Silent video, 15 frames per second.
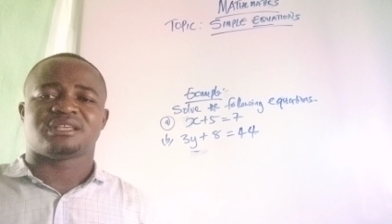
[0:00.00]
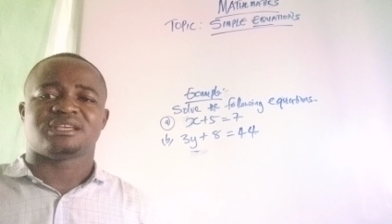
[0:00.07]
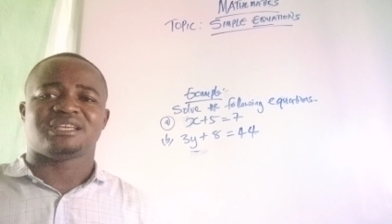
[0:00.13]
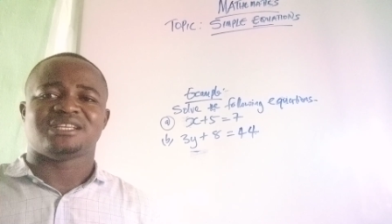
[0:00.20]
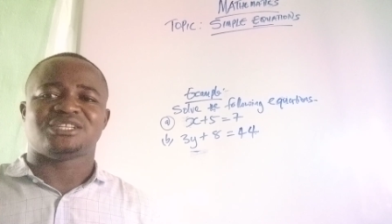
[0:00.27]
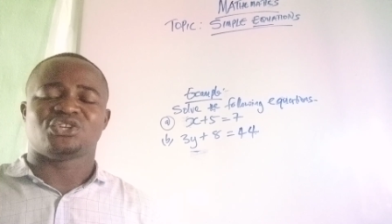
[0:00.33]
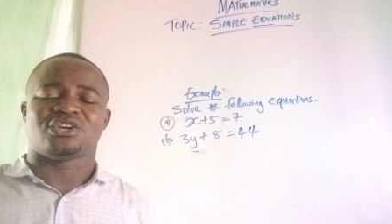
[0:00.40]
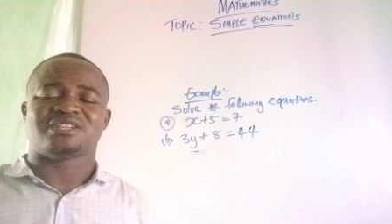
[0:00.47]

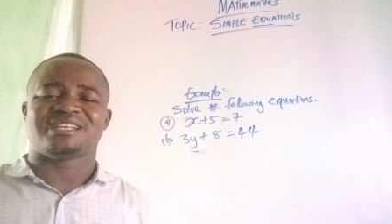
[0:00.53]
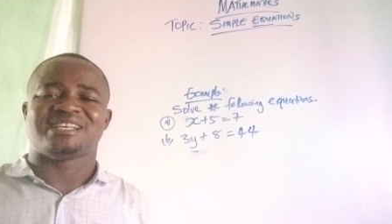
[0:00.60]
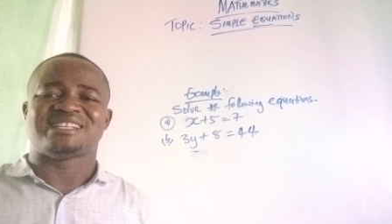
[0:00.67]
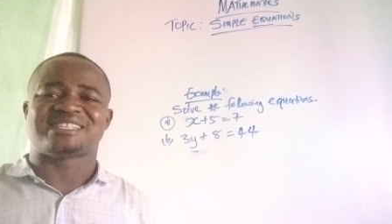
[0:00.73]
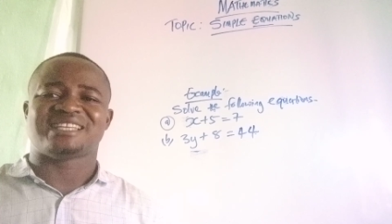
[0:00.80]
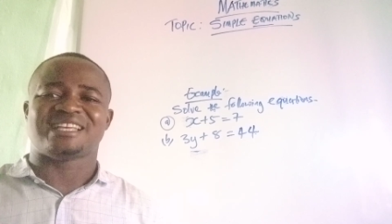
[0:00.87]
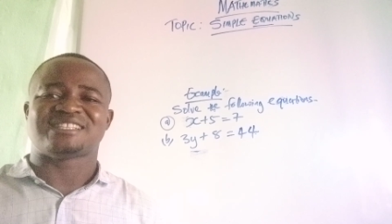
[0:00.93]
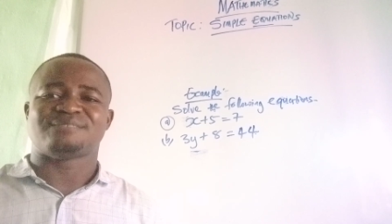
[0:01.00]
It's just a
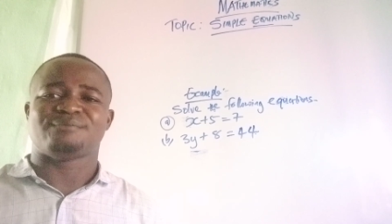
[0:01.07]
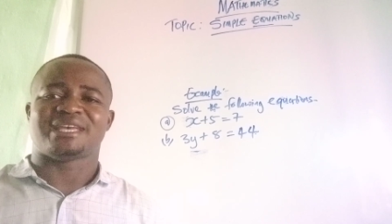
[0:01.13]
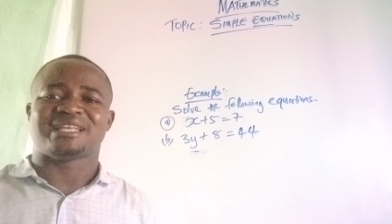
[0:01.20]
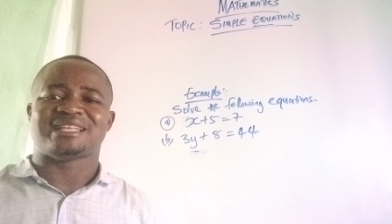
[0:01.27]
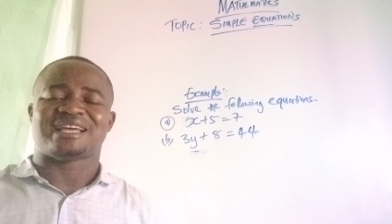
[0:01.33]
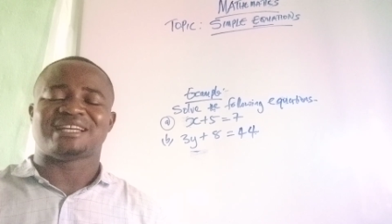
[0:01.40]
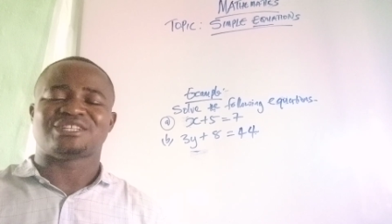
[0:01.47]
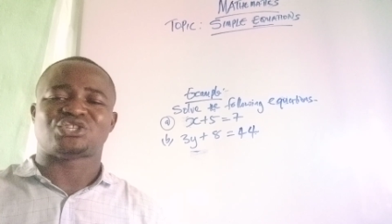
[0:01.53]
statement
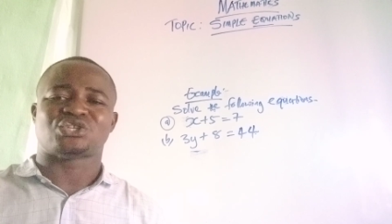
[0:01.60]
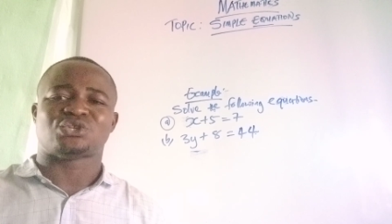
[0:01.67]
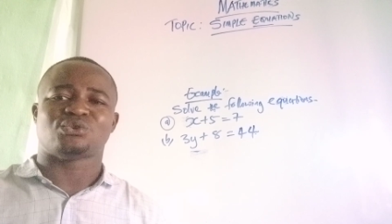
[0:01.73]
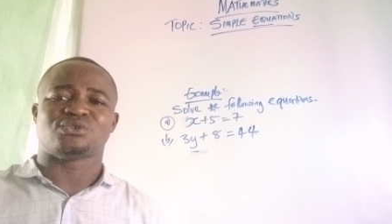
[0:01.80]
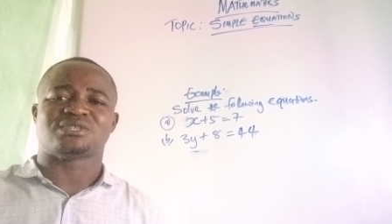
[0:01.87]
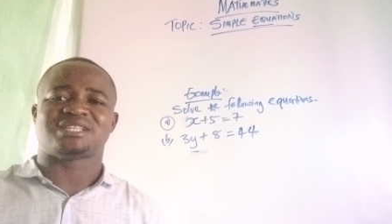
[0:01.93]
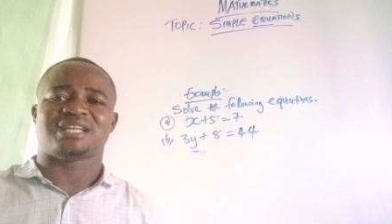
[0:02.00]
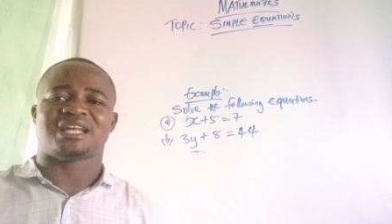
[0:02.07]
that
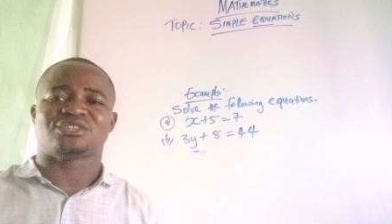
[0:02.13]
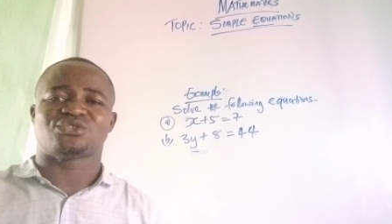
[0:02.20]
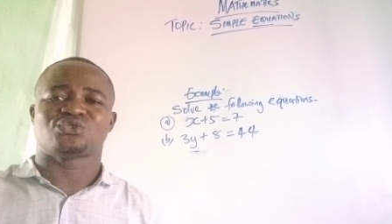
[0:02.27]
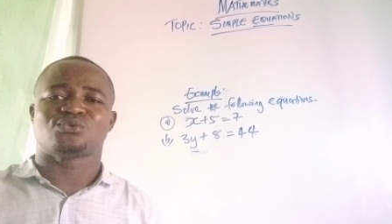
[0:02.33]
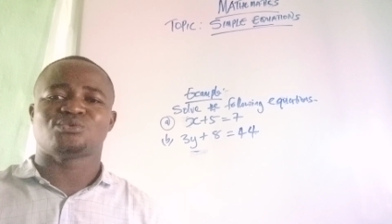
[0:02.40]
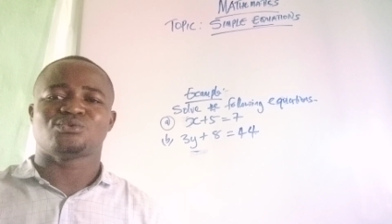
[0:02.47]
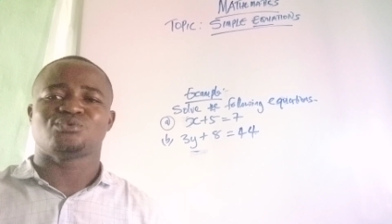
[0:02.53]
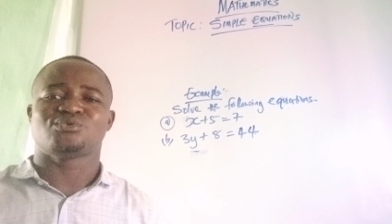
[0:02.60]
shows that
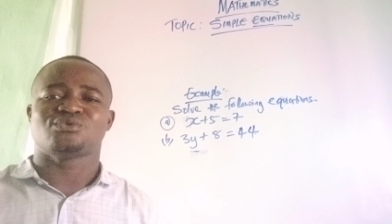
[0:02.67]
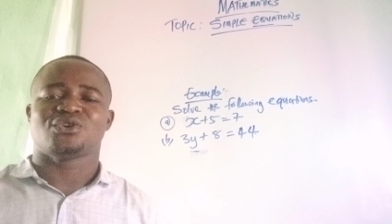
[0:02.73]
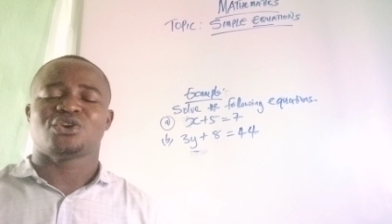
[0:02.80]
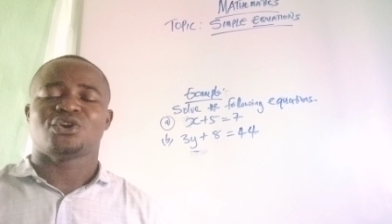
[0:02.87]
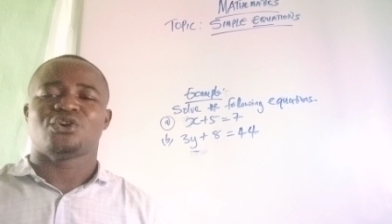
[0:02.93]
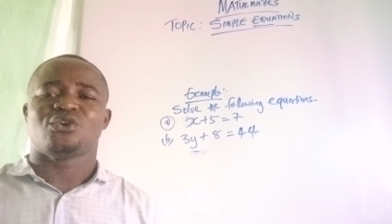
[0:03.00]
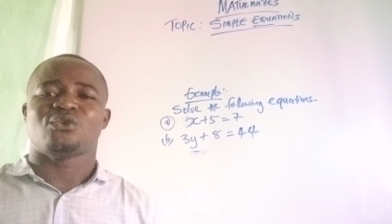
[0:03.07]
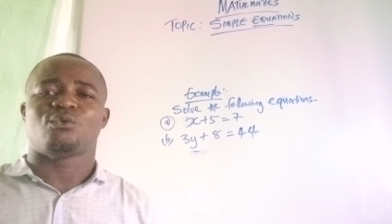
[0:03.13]
two
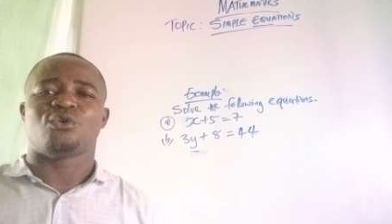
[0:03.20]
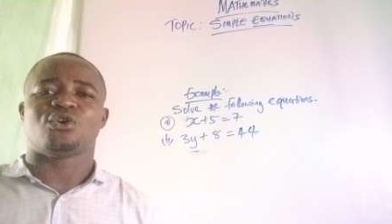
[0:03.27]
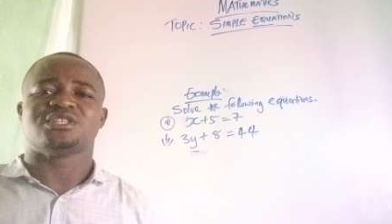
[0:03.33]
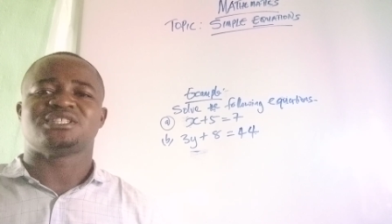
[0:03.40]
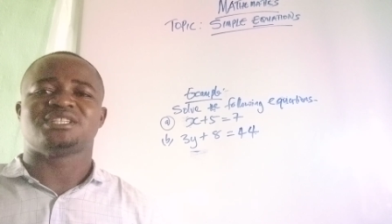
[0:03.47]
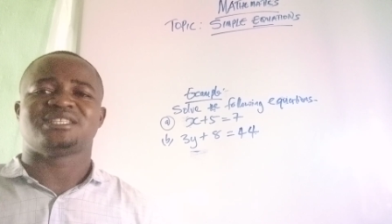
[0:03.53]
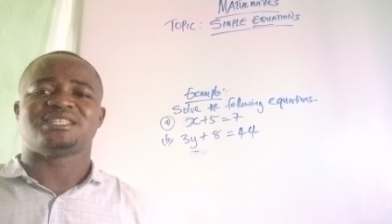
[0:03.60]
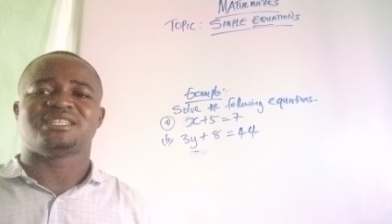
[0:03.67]

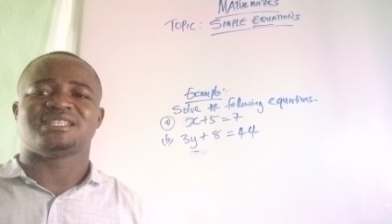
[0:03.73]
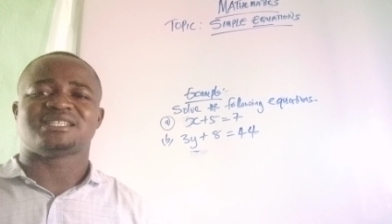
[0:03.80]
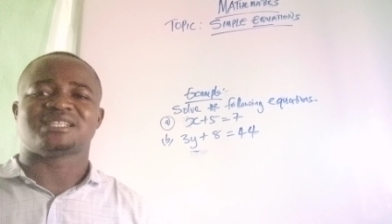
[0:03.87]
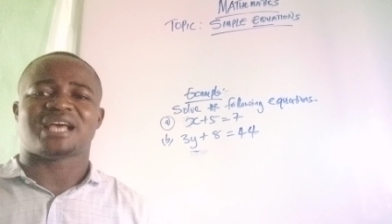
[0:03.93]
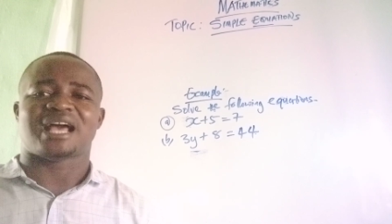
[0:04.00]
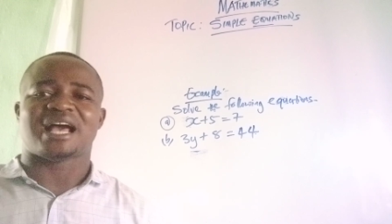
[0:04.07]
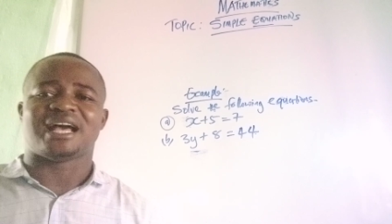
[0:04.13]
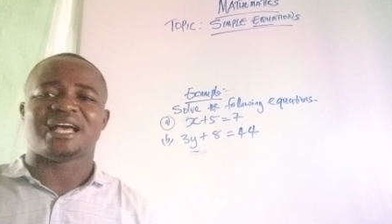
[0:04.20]
quantities
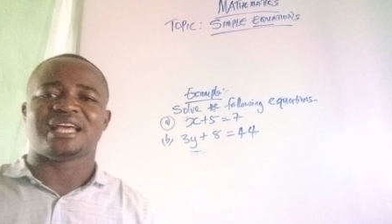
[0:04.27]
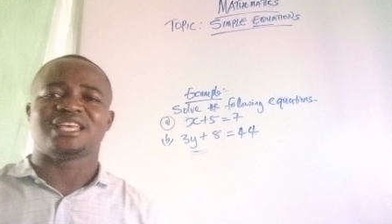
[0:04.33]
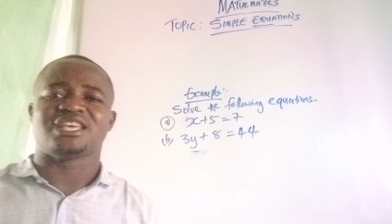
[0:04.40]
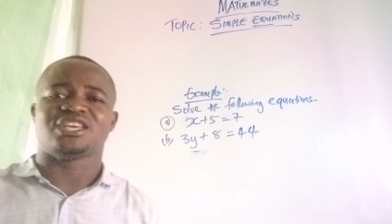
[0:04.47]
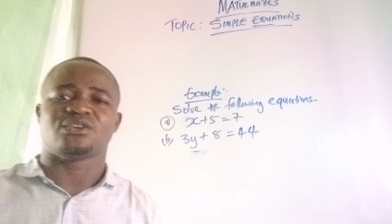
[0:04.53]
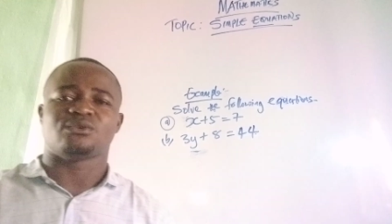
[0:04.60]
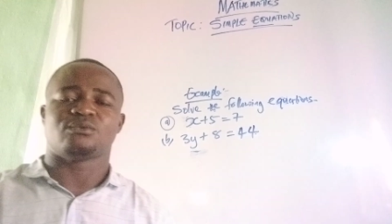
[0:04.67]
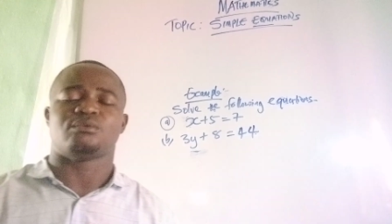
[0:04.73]
are
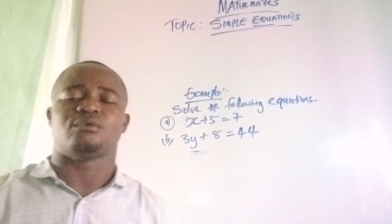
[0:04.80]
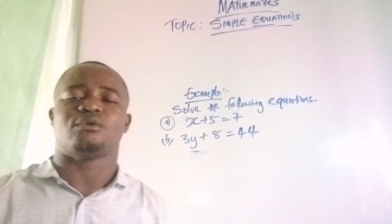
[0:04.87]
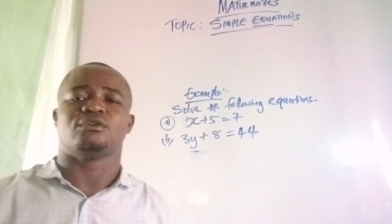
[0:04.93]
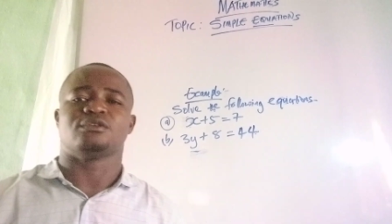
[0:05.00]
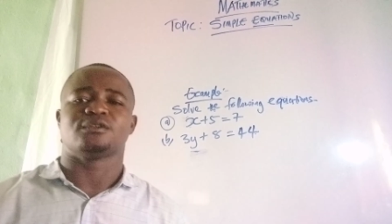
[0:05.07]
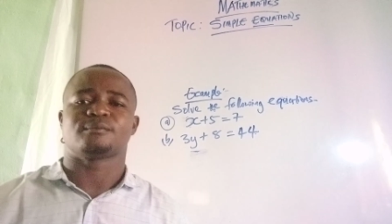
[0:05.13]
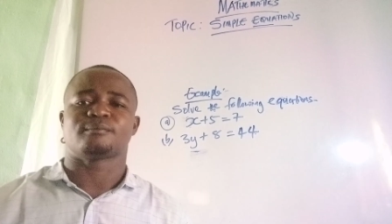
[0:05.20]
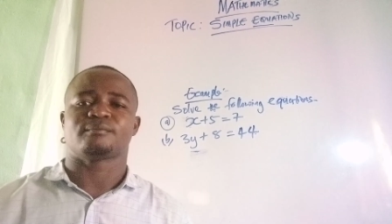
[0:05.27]

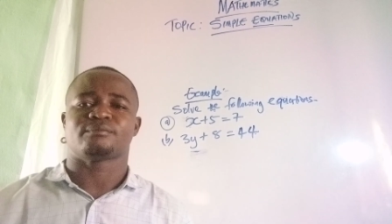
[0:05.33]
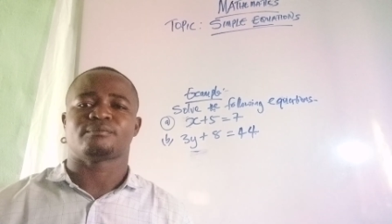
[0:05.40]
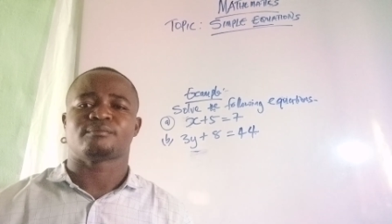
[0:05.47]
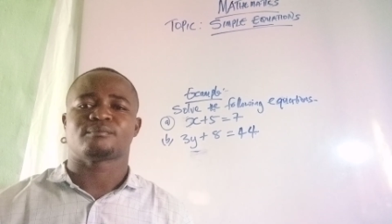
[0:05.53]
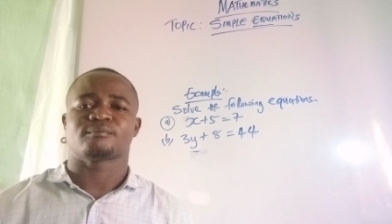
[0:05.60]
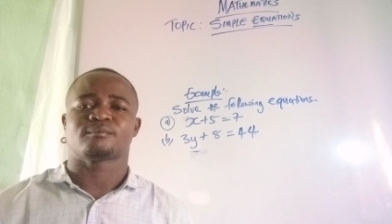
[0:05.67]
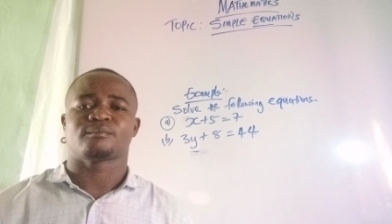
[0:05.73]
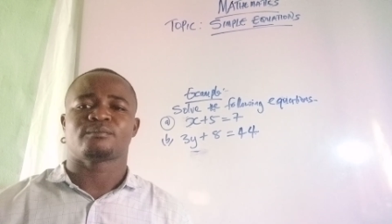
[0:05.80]
equal.
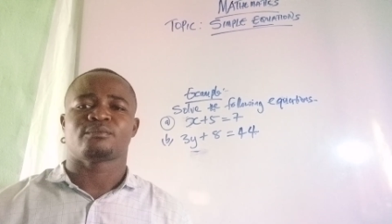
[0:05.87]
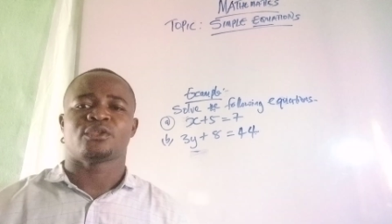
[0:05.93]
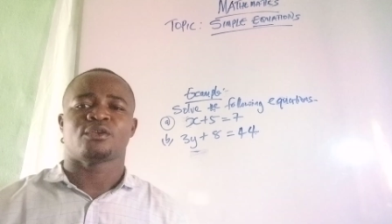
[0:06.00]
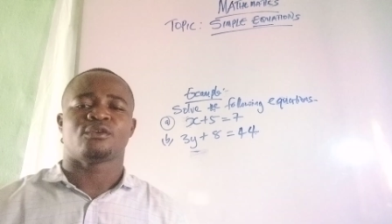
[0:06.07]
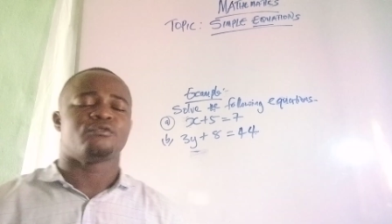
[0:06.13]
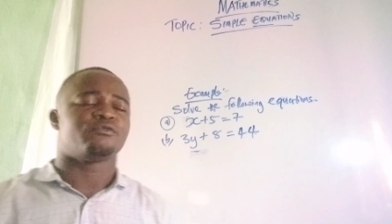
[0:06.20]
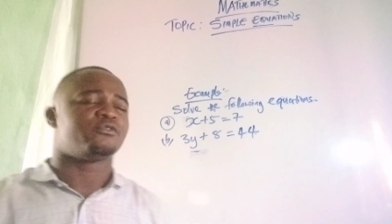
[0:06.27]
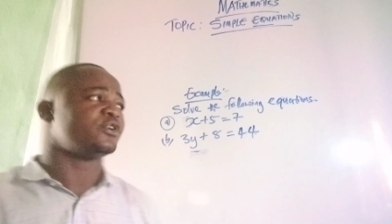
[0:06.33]

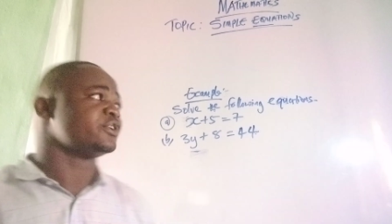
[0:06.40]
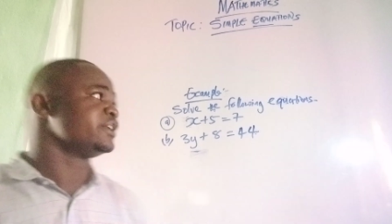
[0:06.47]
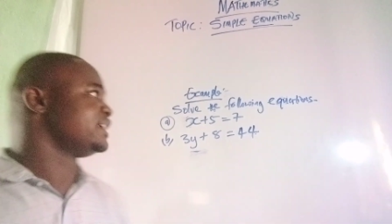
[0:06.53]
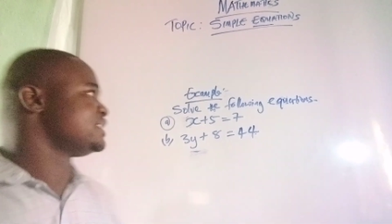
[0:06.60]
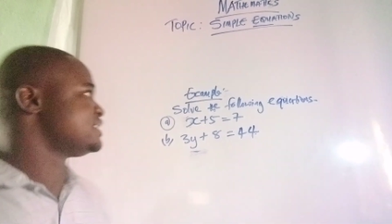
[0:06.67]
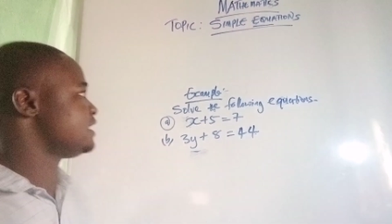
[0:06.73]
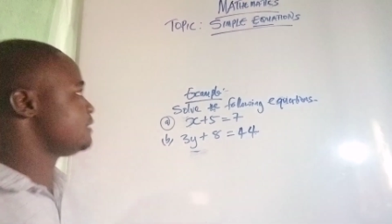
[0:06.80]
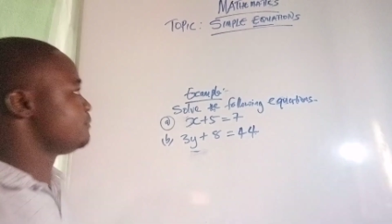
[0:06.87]
For
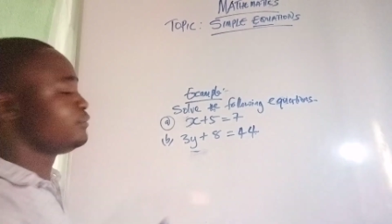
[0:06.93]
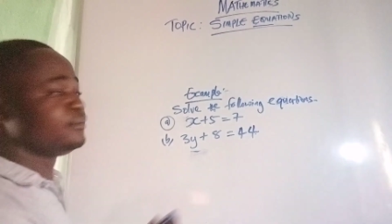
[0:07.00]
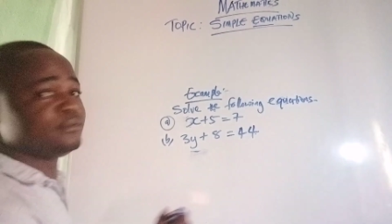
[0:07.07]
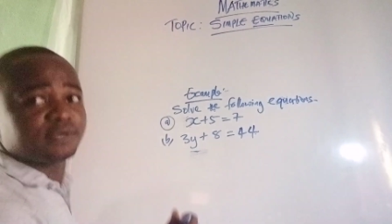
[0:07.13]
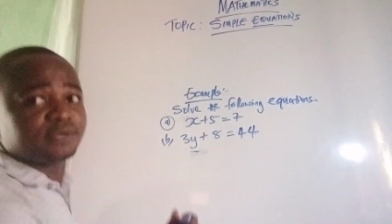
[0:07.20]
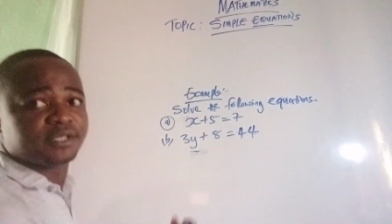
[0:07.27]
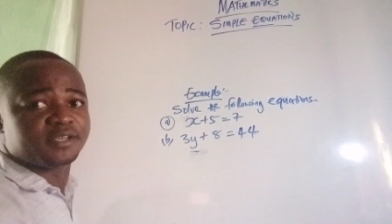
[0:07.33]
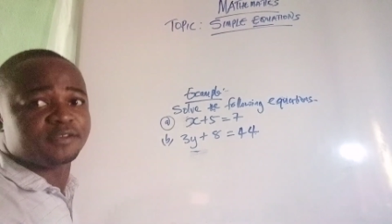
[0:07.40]
example,
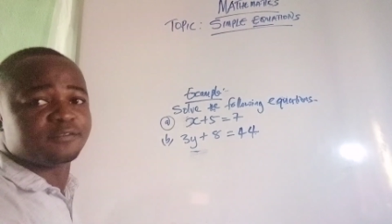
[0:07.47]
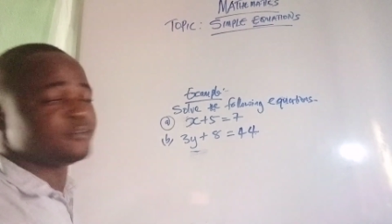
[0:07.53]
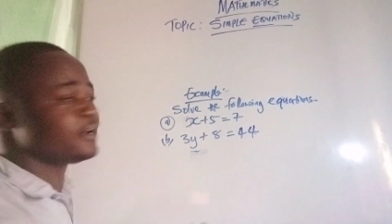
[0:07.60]
if